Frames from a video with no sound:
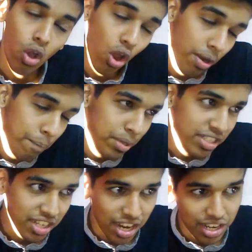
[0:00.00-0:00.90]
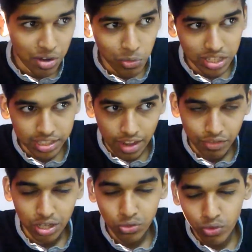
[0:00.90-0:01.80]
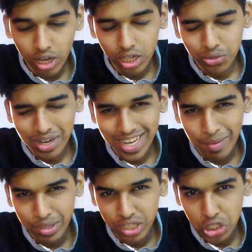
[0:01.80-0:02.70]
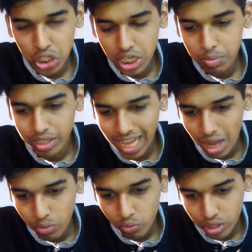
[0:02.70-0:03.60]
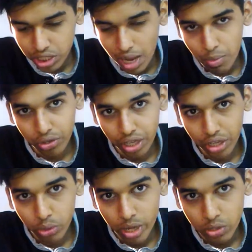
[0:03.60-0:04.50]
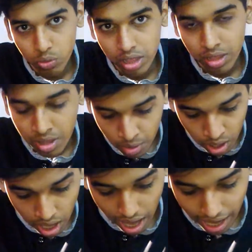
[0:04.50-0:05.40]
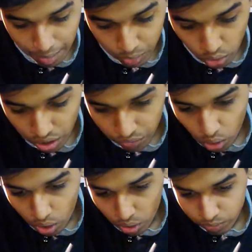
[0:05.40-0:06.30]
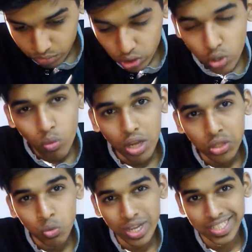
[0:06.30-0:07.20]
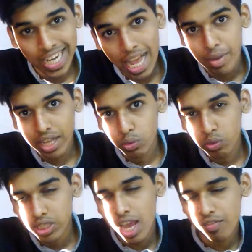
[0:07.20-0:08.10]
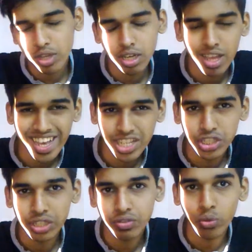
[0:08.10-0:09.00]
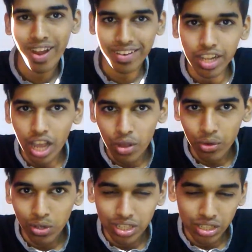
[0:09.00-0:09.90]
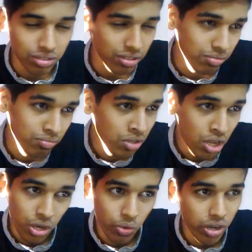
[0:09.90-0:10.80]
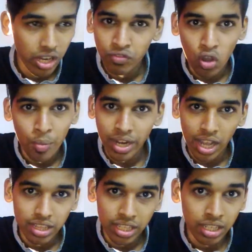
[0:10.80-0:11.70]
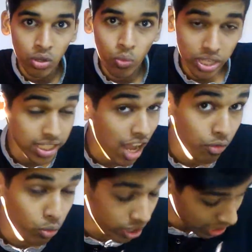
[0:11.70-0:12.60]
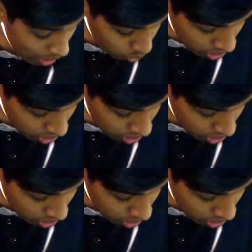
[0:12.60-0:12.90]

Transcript: Olympic Stadium, West Ham just struggled to adapt initially, but now West Ham looking good as well. And I'm going for 2-1 to West Ham. I think West Ham will edge it to Andy Carroll. He's in great form, and I think West Ham will win that